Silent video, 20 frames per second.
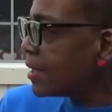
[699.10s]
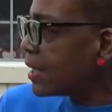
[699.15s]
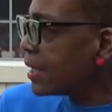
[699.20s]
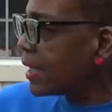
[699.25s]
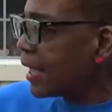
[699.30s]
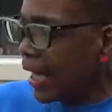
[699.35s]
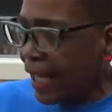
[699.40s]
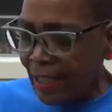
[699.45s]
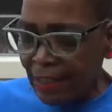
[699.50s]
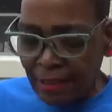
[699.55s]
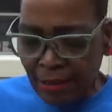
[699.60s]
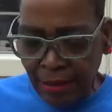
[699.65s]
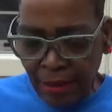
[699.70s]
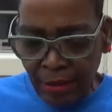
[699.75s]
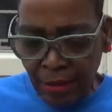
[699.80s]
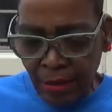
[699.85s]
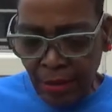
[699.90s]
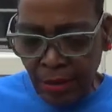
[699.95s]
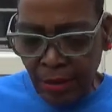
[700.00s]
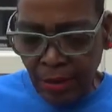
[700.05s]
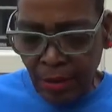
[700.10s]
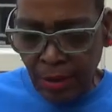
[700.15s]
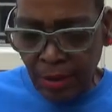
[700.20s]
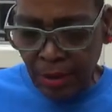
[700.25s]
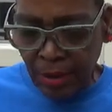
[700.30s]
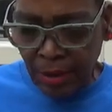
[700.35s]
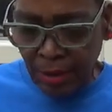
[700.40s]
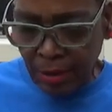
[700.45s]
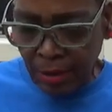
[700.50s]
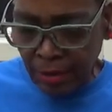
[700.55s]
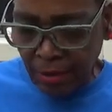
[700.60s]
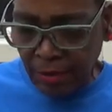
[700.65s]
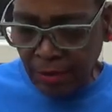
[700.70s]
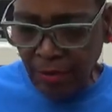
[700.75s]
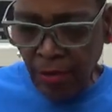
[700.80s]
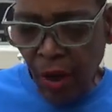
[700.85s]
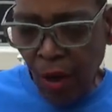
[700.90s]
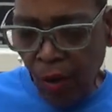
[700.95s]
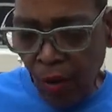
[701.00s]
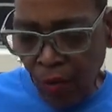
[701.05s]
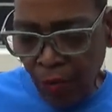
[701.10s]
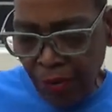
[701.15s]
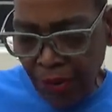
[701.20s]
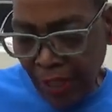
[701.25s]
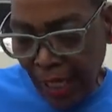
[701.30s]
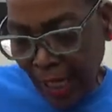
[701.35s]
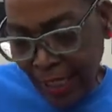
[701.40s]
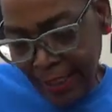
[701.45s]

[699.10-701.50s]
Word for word: that I saw that I